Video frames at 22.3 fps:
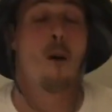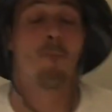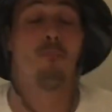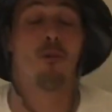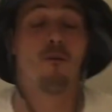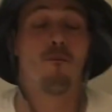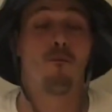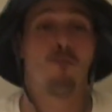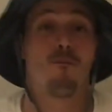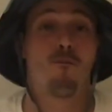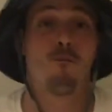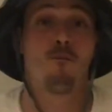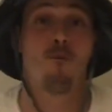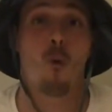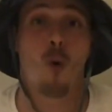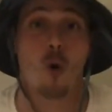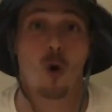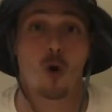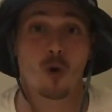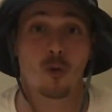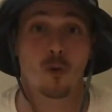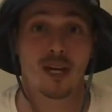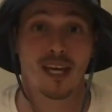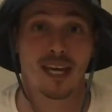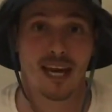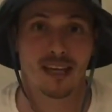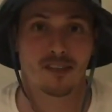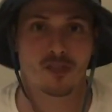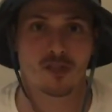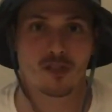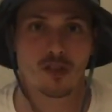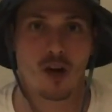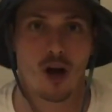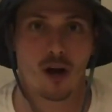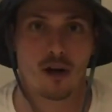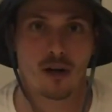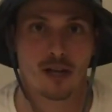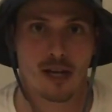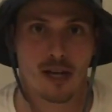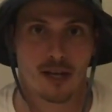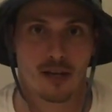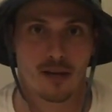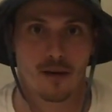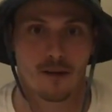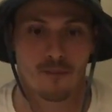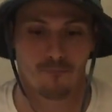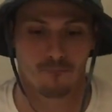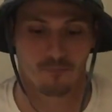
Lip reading: Before we get started,